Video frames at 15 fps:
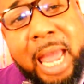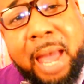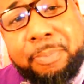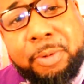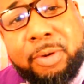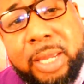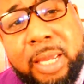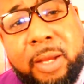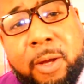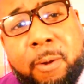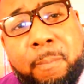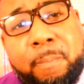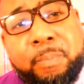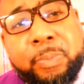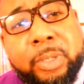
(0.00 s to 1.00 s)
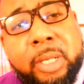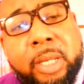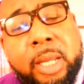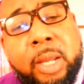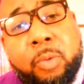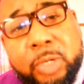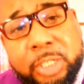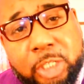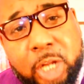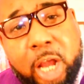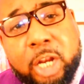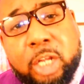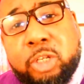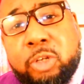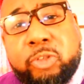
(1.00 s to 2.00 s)
Capitol Hill. We
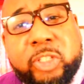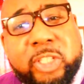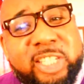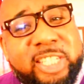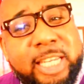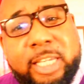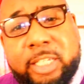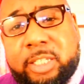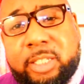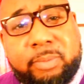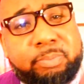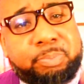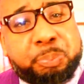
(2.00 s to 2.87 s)
started losing seats